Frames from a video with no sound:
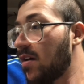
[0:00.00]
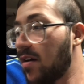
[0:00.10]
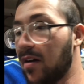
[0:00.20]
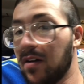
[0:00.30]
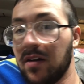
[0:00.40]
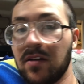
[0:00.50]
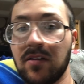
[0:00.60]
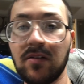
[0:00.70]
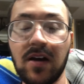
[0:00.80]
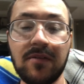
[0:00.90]
I
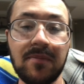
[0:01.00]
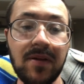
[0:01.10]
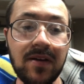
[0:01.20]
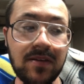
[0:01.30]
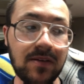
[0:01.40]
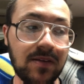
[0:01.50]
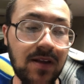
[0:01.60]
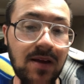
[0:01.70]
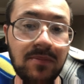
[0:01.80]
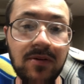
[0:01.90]
do have a plastic
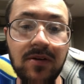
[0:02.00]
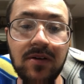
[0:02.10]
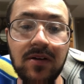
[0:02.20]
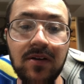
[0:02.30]
stamper,